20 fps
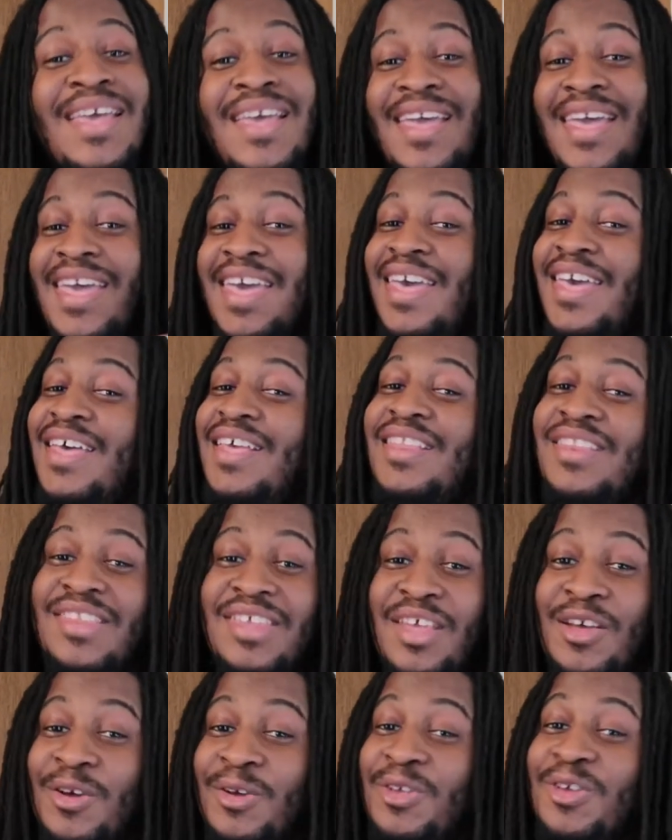And
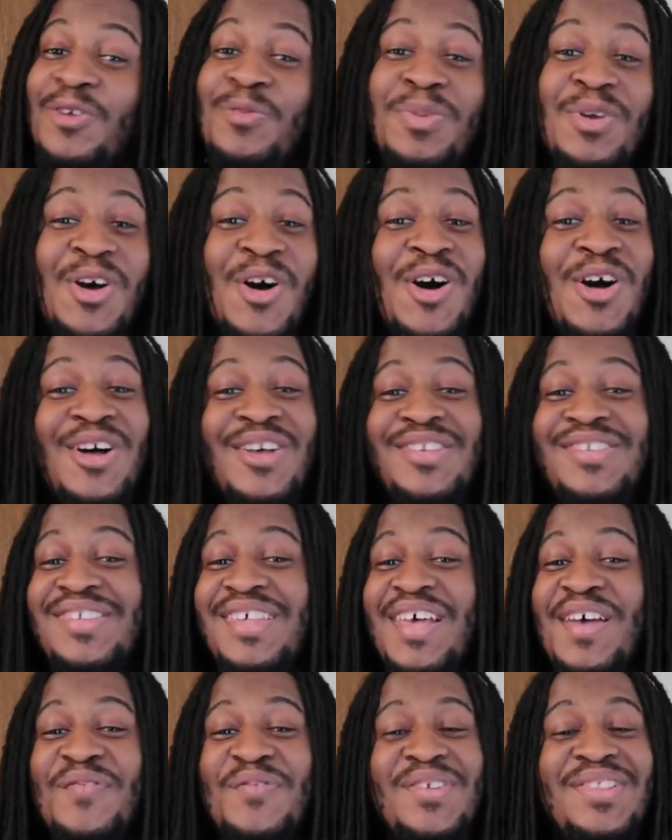yo, you'll be all
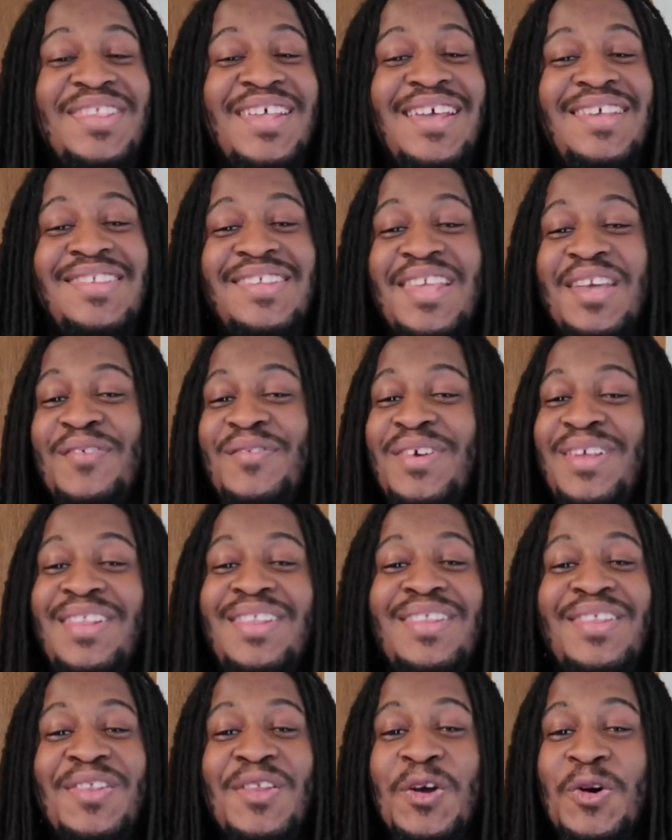set for
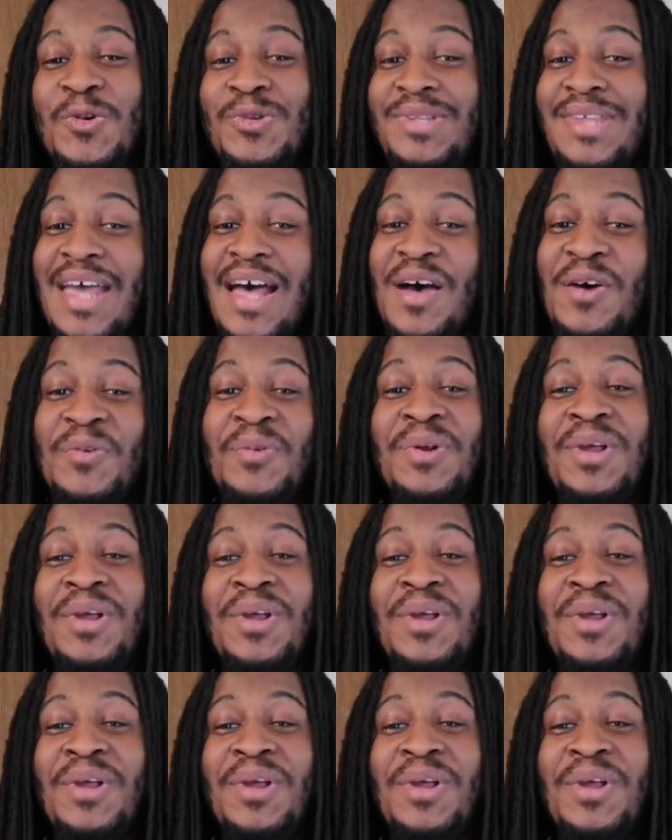Thanksgiving, no doubt.